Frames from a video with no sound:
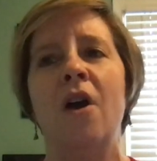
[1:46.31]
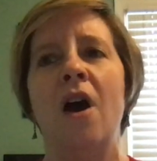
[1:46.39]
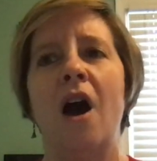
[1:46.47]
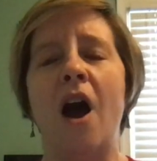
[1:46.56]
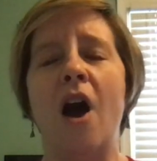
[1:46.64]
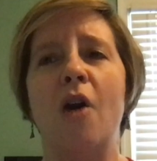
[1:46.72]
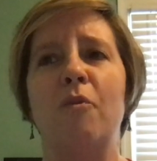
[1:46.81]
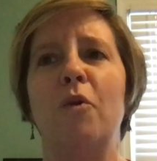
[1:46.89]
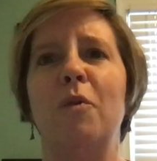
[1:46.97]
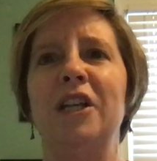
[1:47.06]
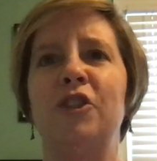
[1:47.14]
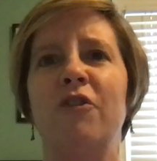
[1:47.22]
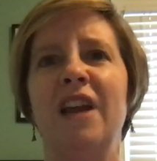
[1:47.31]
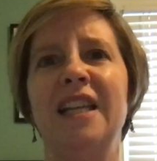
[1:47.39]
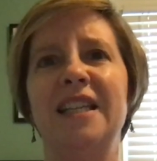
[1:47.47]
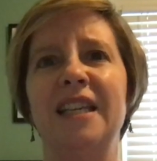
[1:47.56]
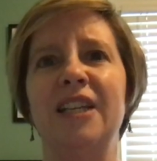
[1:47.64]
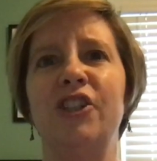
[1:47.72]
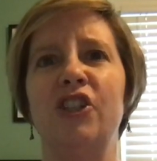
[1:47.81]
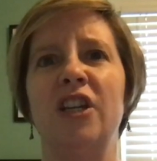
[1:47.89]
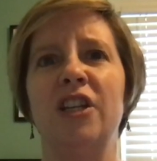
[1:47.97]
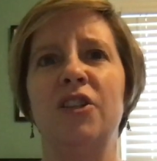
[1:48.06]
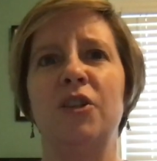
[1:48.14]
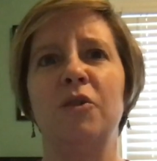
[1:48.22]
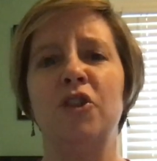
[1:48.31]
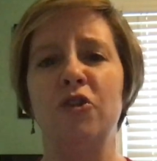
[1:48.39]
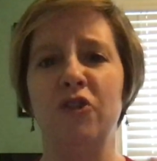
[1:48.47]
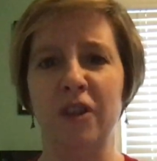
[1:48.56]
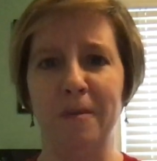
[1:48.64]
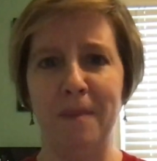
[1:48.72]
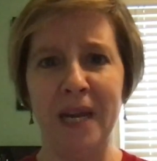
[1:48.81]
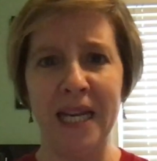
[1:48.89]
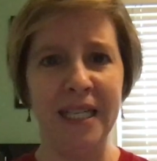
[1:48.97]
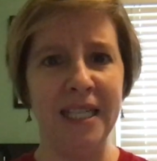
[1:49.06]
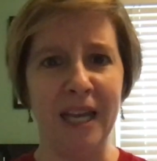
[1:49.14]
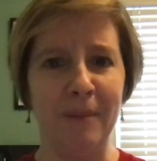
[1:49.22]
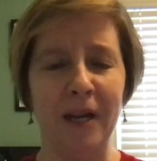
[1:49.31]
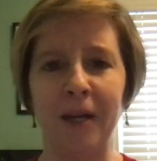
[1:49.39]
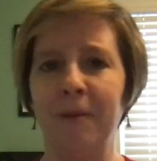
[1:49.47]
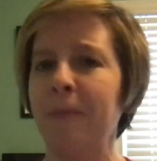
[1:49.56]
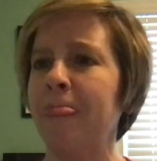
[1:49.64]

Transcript: When we transitioned due to the pandemic,